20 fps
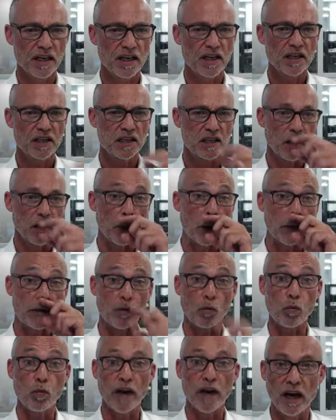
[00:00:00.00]
So as a
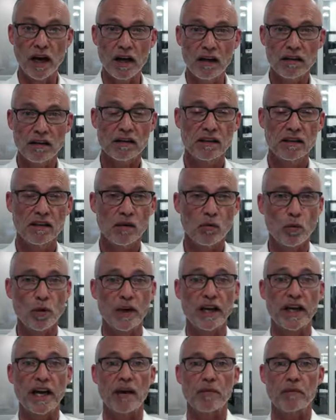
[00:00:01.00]
winner, we
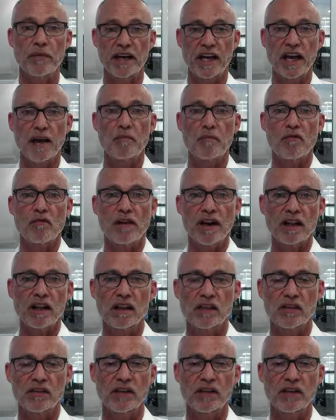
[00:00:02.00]
can become reckless,